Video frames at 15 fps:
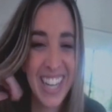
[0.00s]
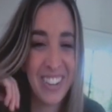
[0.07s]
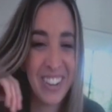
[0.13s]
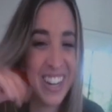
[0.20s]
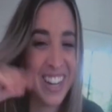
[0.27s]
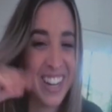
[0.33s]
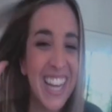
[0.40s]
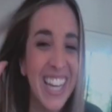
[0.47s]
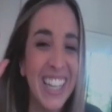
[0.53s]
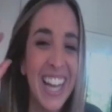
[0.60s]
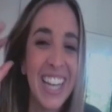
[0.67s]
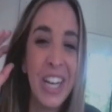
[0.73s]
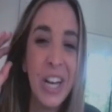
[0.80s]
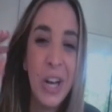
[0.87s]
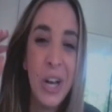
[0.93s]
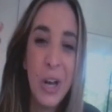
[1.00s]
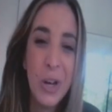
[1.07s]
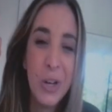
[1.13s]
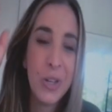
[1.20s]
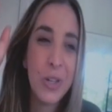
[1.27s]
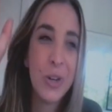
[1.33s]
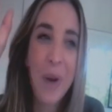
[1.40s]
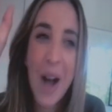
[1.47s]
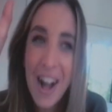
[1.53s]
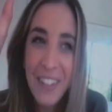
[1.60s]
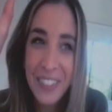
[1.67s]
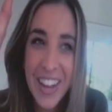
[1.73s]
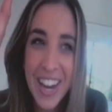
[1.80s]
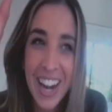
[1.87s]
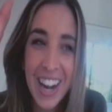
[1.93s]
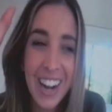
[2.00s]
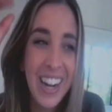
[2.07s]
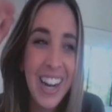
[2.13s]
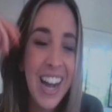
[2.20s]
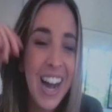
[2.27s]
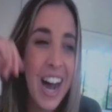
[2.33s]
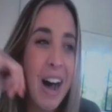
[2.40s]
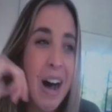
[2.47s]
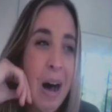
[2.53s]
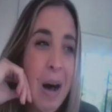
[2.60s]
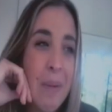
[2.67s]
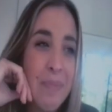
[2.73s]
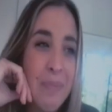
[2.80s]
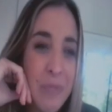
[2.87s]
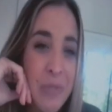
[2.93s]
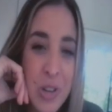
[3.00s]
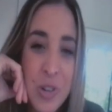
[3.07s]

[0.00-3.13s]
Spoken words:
anything like too out there. Usually